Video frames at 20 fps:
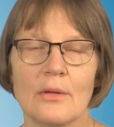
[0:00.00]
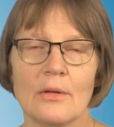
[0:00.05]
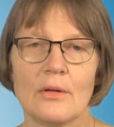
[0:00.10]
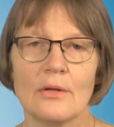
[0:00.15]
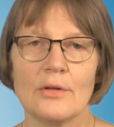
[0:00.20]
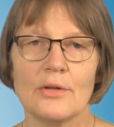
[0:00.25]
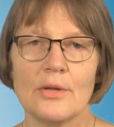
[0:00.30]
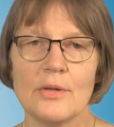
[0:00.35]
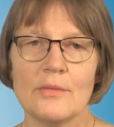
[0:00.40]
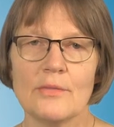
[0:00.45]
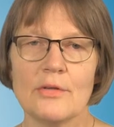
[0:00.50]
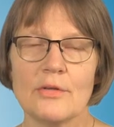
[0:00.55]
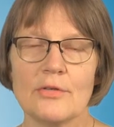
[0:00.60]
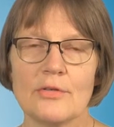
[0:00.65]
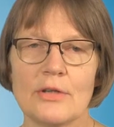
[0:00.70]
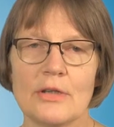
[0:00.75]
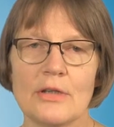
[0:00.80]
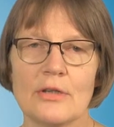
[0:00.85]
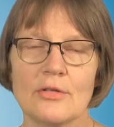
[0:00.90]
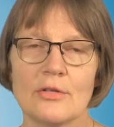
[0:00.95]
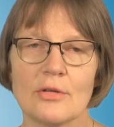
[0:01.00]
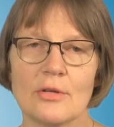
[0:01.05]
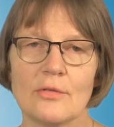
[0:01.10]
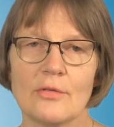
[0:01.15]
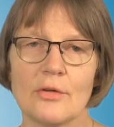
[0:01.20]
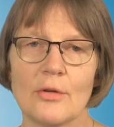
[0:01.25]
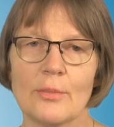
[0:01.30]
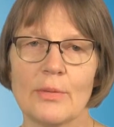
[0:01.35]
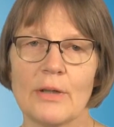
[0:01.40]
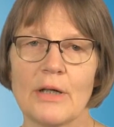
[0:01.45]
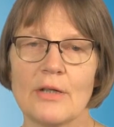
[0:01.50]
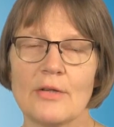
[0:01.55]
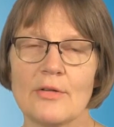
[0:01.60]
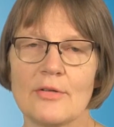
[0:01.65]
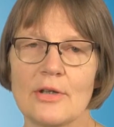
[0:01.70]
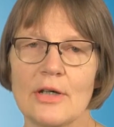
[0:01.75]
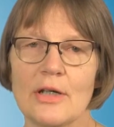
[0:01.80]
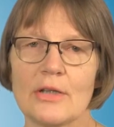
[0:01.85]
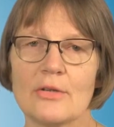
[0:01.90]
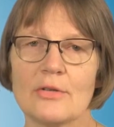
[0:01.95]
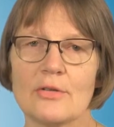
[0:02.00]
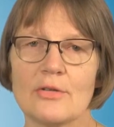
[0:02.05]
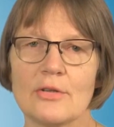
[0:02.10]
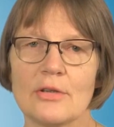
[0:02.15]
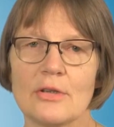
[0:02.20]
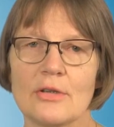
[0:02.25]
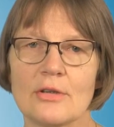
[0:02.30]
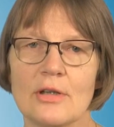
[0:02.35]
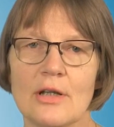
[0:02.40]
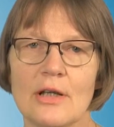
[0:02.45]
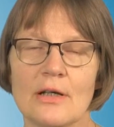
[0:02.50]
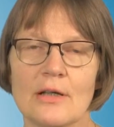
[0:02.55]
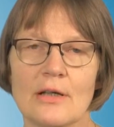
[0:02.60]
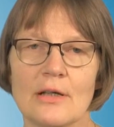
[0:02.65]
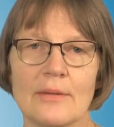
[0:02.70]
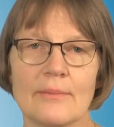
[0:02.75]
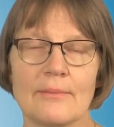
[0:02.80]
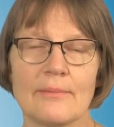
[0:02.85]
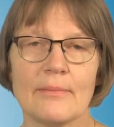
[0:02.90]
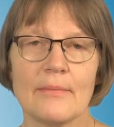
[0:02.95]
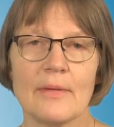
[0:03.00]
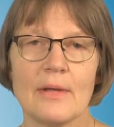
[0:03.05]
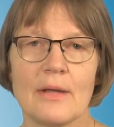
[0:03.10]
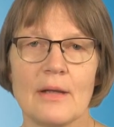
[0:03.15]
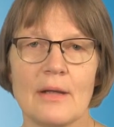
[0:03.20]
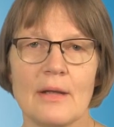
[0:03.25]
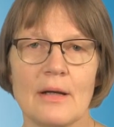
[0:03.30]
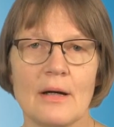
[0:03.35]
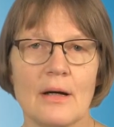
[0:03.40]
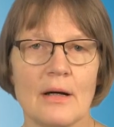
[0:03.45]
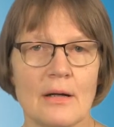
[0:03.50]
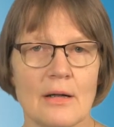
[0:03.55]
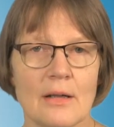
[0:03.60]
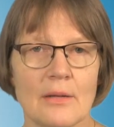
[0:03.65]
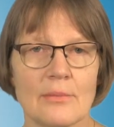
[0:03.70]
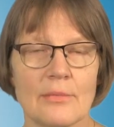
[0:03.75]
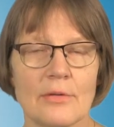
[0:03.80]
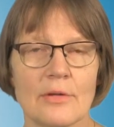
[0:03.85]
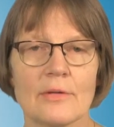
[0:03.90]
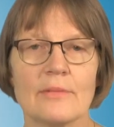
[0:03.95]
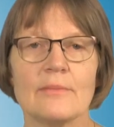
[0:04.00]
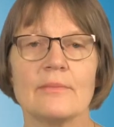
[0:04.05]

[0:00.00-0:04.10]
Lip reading: Universities of Applied Sciences like HAMK